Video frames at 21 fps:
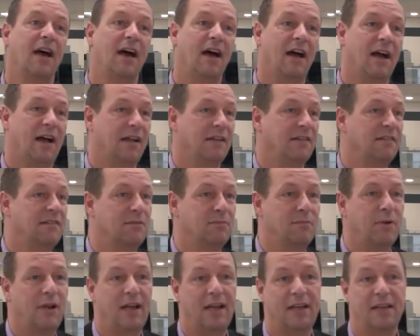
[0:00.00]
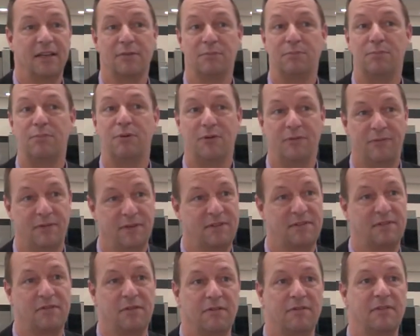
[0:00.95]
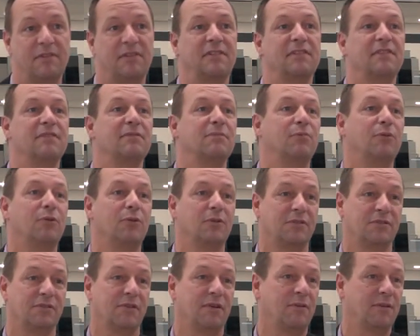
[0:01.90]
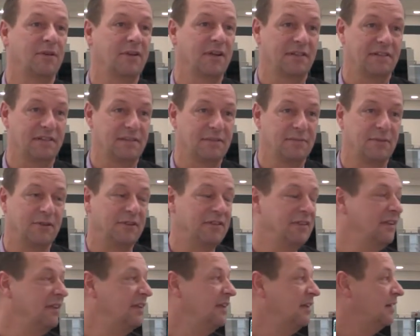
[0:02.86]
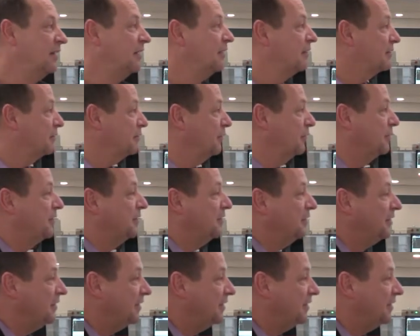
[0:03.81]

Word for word: and supplying a perfect service and support to our customers. Scott,